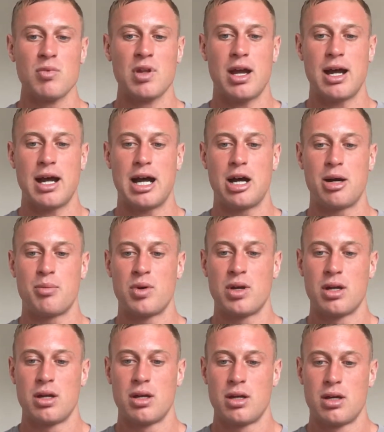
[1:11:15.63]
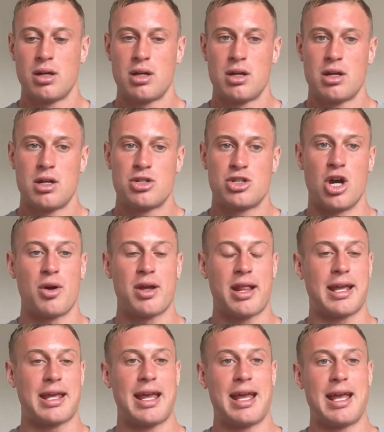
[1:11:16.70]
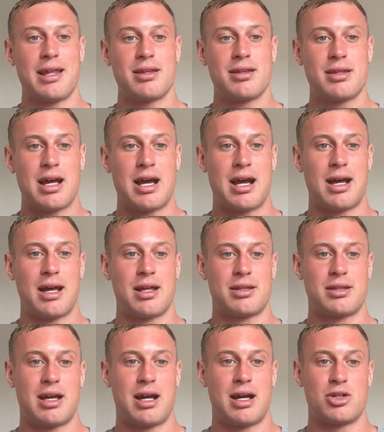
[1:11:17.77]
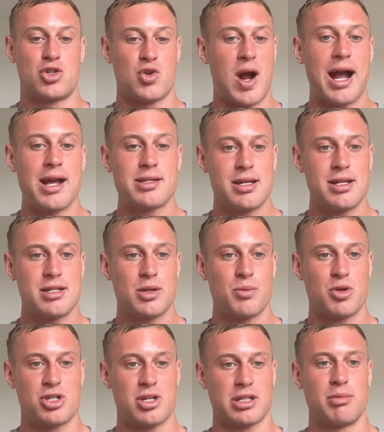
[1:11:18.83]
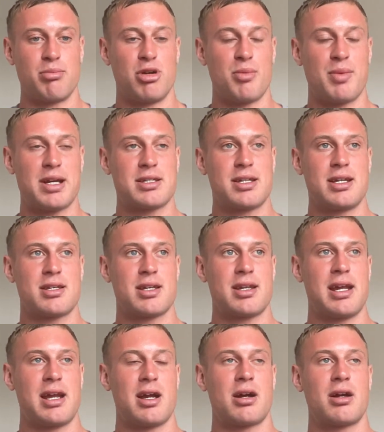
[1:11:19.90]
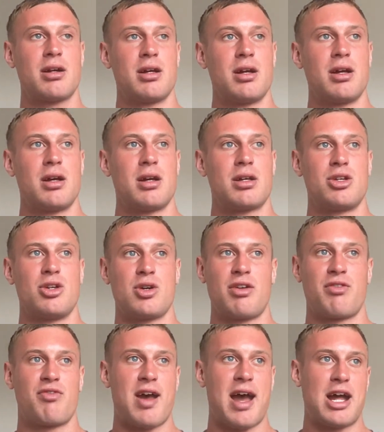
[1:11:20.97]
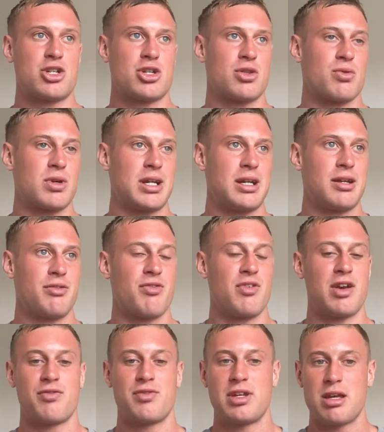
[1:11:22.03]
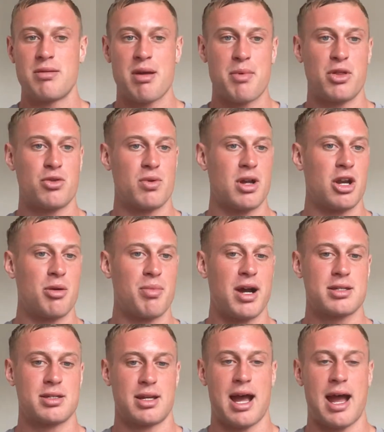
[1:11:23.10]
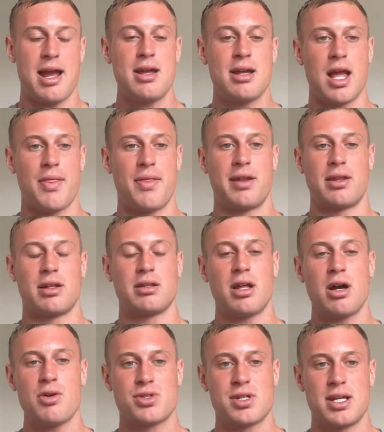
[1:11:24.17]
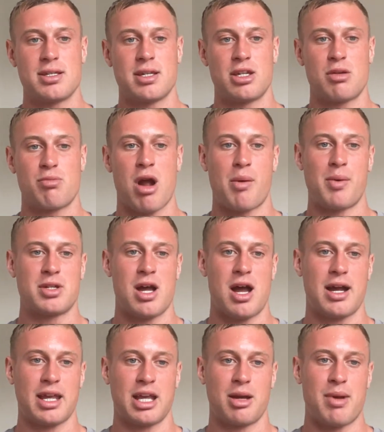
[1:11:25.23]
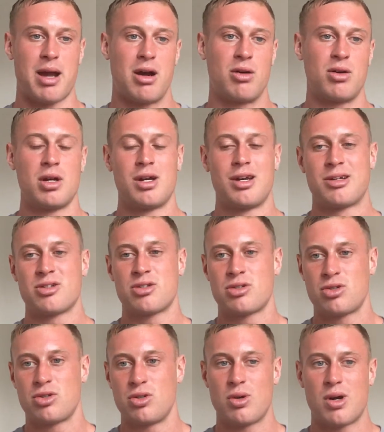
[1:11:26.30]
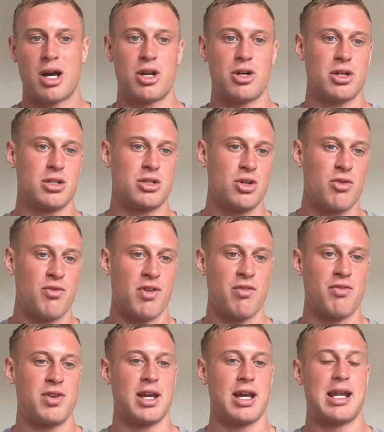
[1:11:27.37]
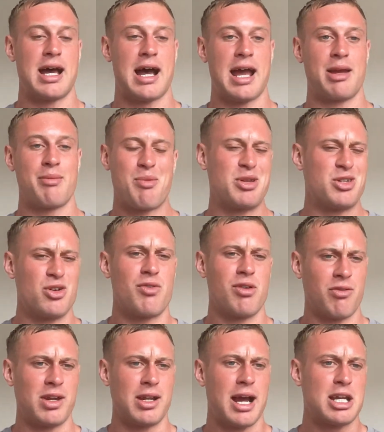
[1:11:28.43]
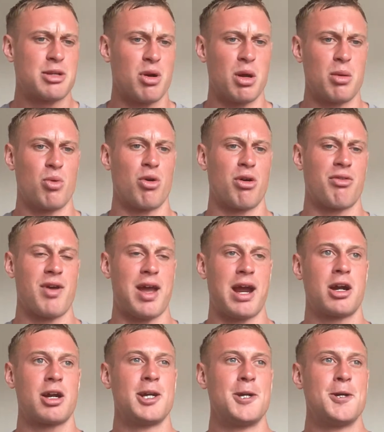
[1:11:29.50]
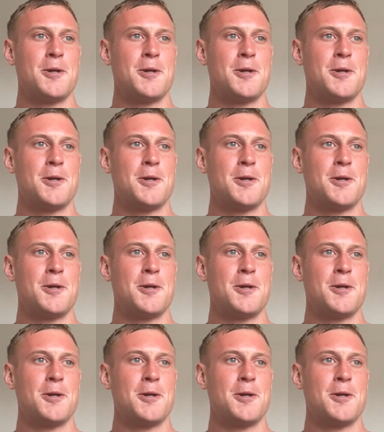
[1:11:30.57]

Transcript: So like in the dry season, which is like the booming season here, you could fetch $350, maybe $300 a night. And then the low season, you're probably talking about $200, $250 a night, maybe $250 a night is probably more fair.